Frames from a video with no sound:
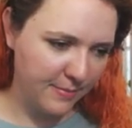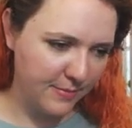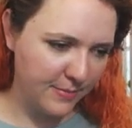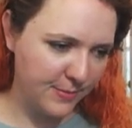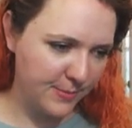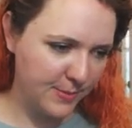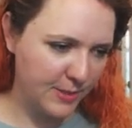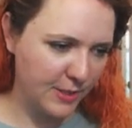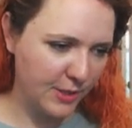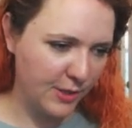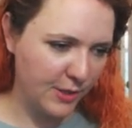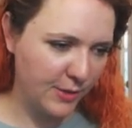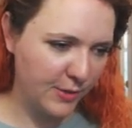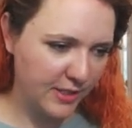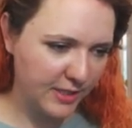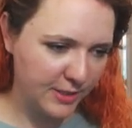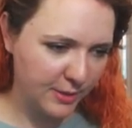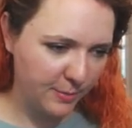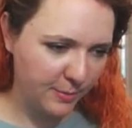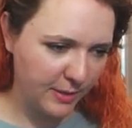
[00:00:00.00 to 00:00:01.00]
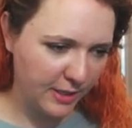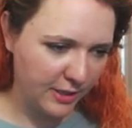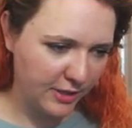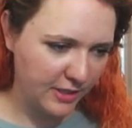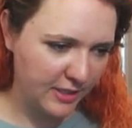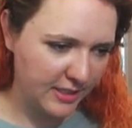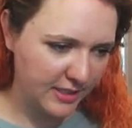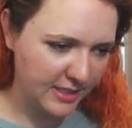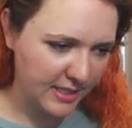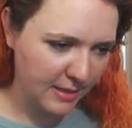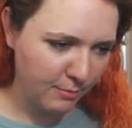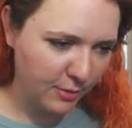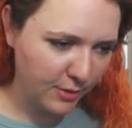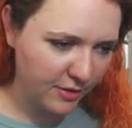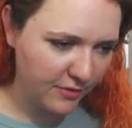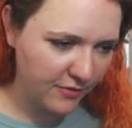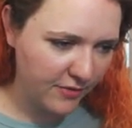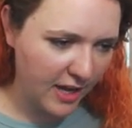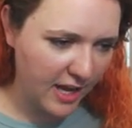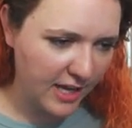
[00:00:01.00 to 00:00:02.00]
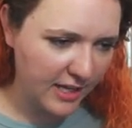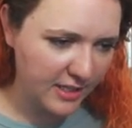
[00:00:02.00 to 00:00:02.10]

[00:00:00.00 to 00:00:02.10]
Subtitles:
So this will be a good example of that.